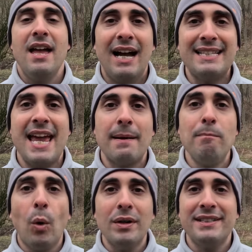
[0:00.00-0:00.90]
I take
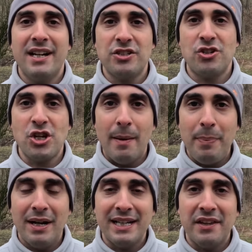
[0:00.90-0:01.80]
more ducks
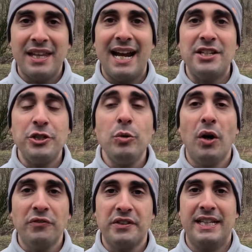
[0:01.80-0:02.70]
jump hunting than I do
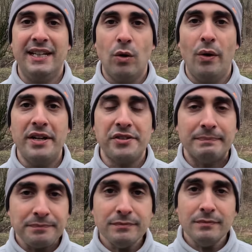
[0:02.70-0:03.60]
over decoys.